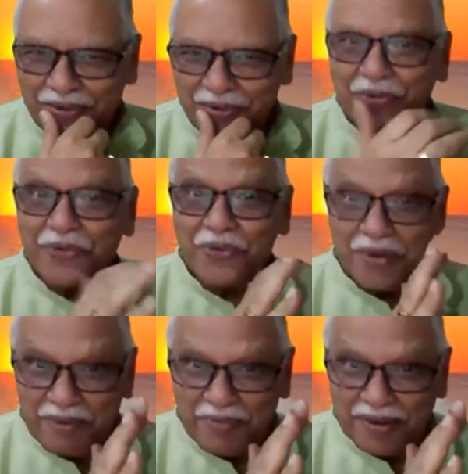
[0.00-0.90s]
So
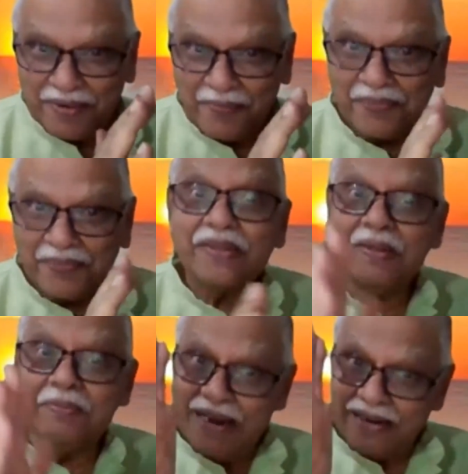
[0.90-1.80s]
remember,
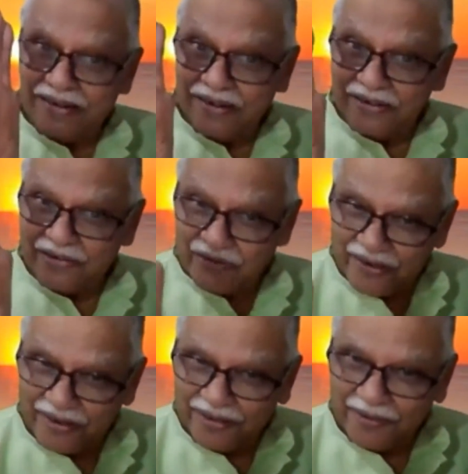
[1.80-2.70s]
the planet gets
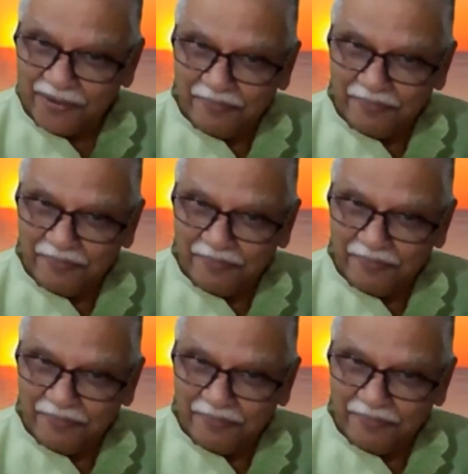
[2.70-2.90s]
strength.